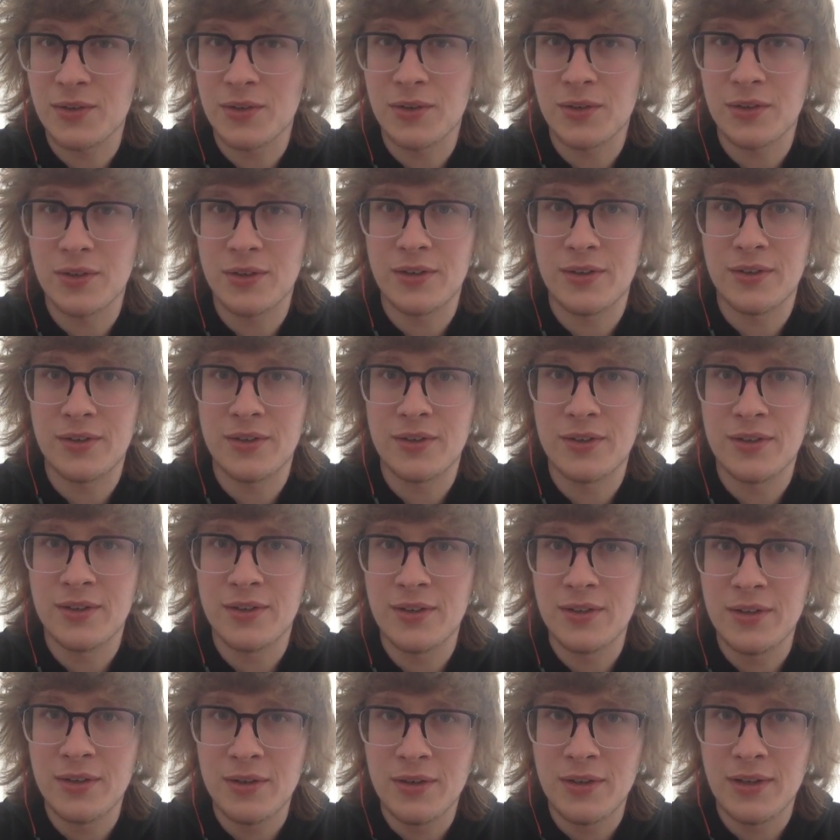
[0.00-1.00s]
on,
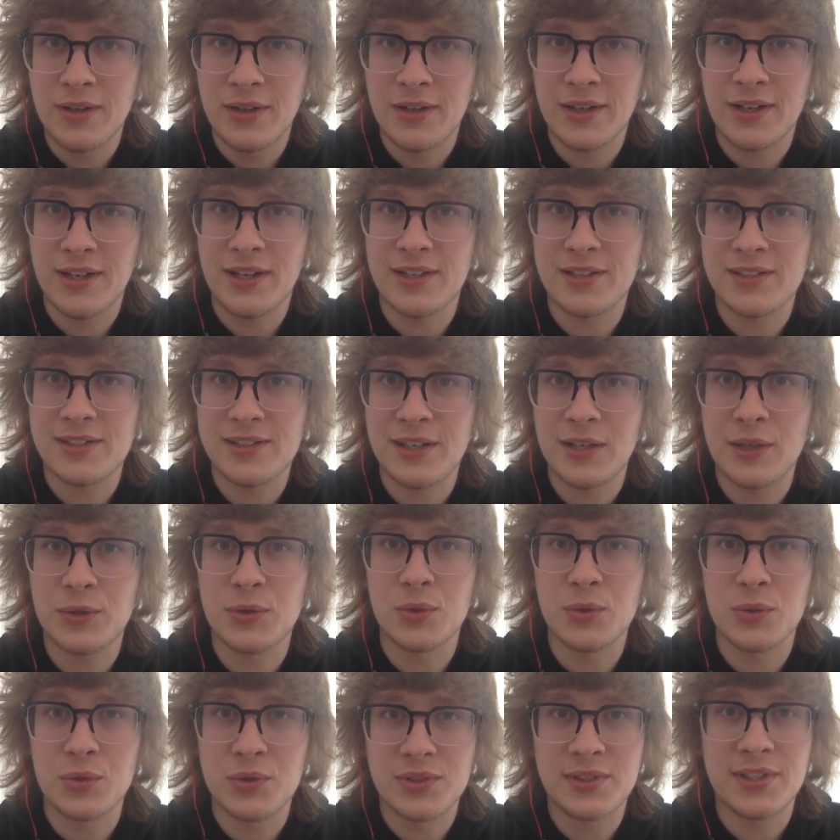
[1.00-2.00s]
I guess, how
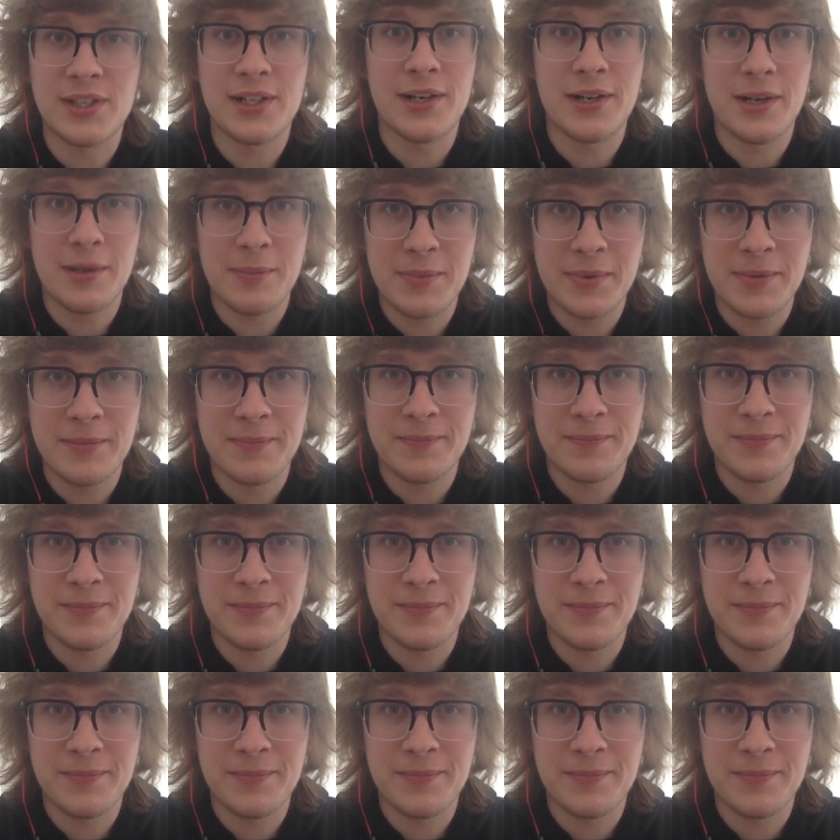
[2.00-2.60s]
to set it up.